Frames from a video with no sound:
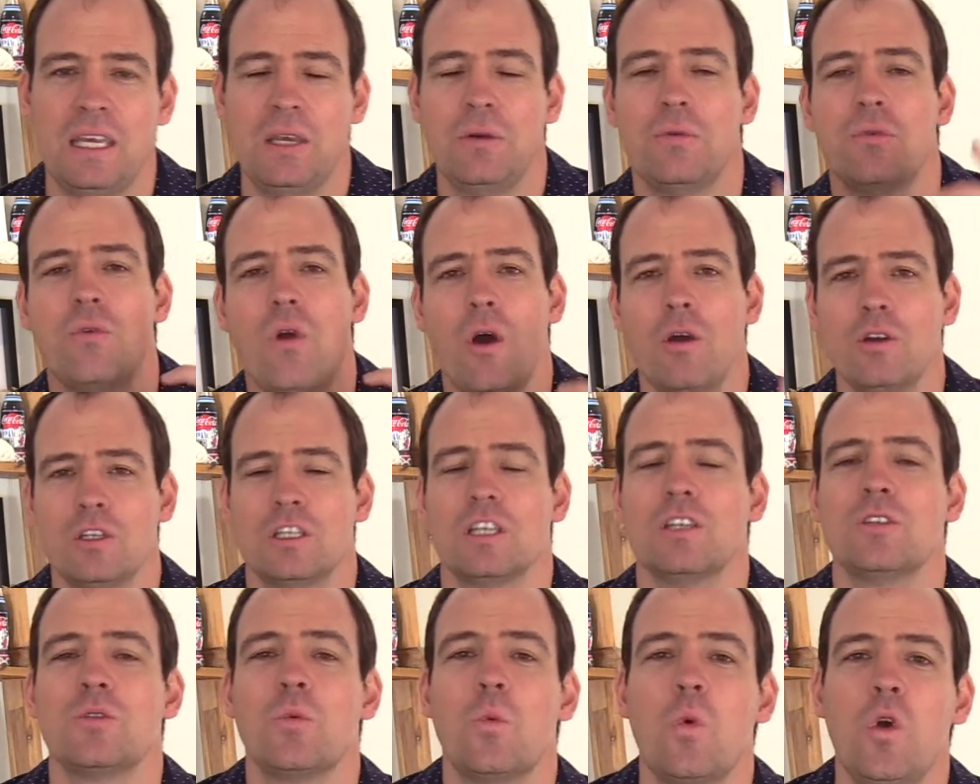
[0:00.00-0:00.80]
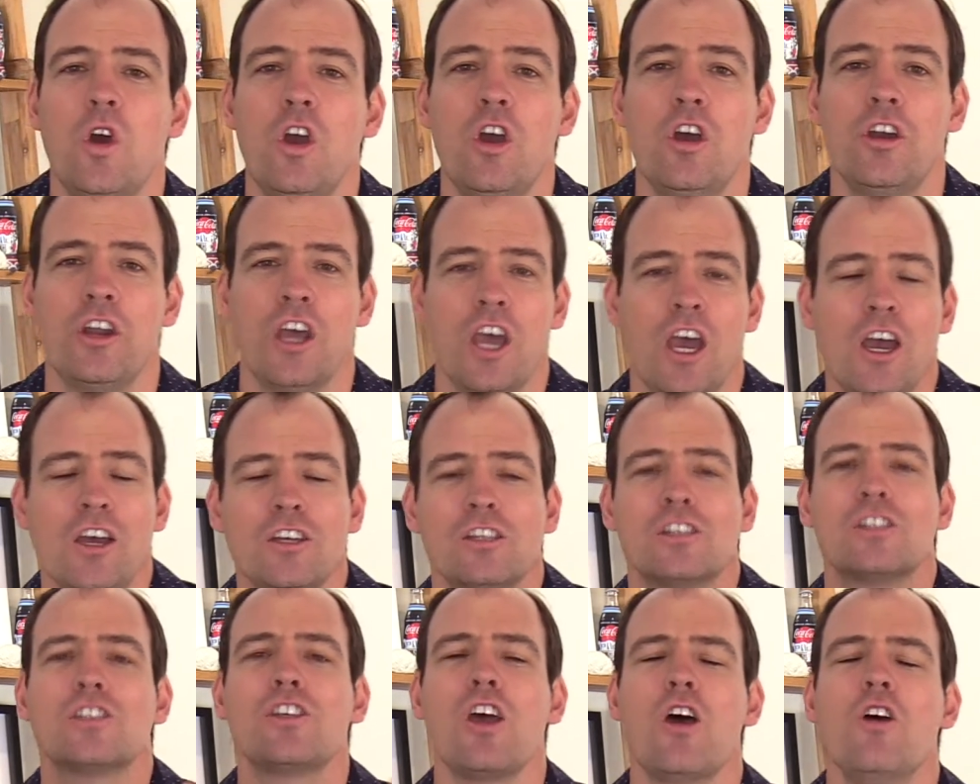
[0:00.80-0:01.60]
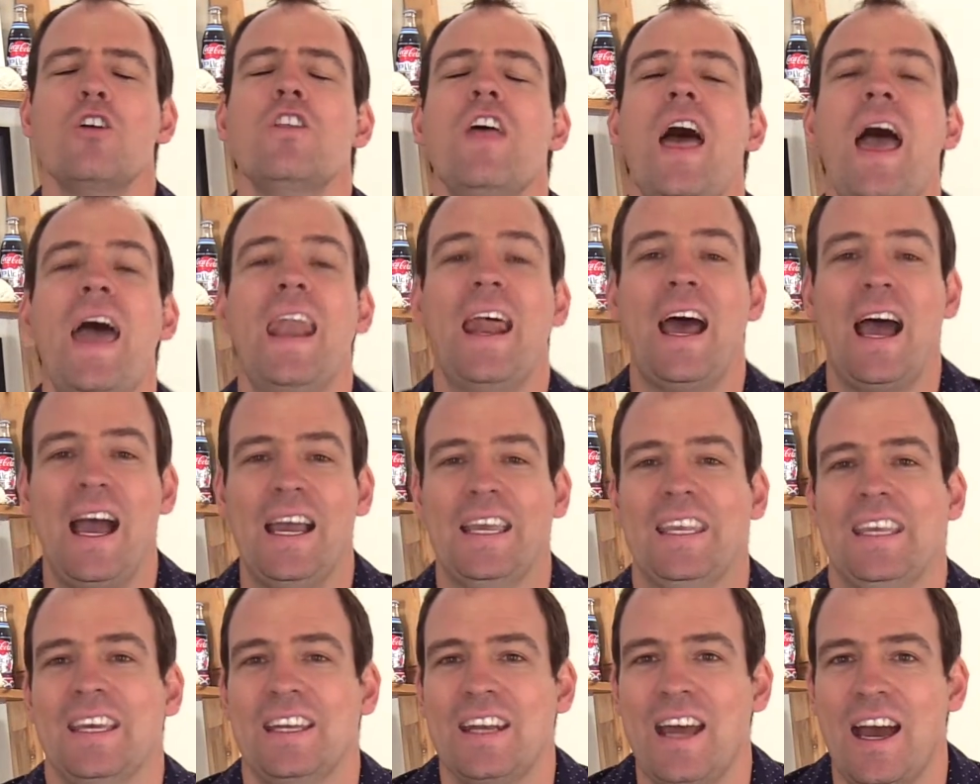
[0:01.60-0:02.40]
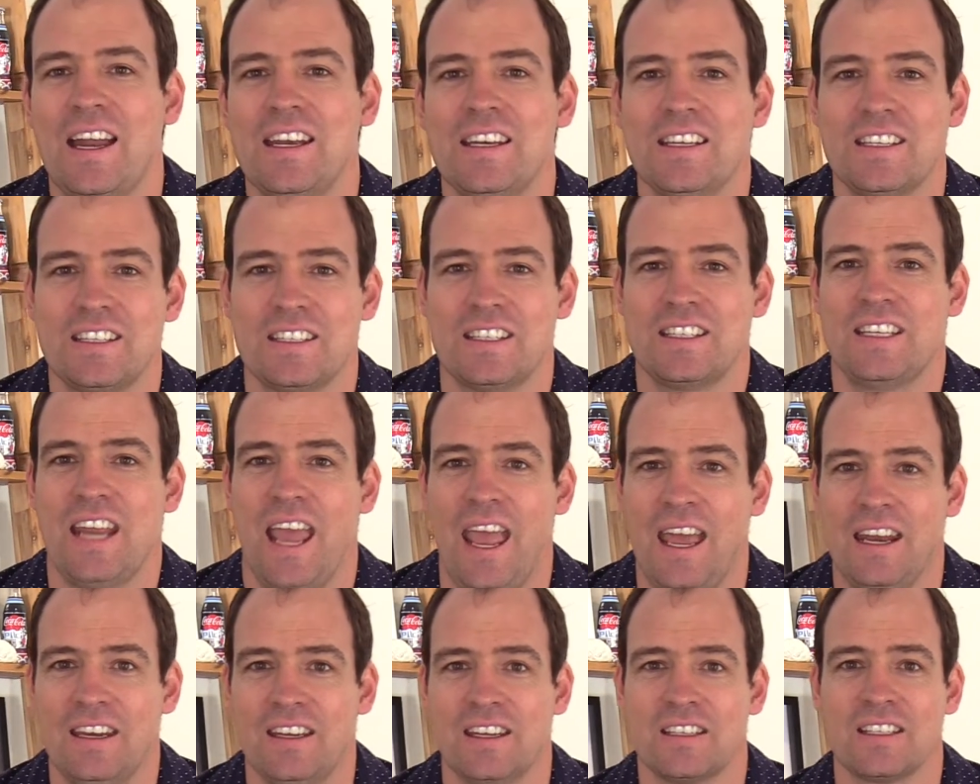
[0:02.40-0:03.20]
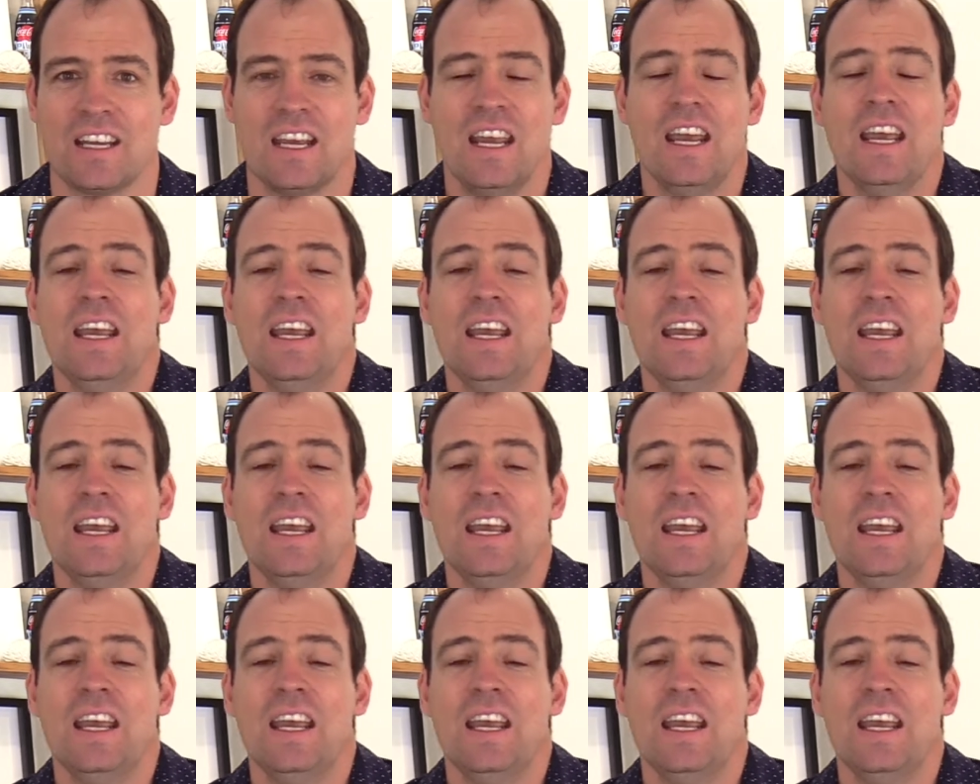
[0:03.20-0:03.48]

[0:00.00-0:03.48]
He wrote His word so that I can understand it.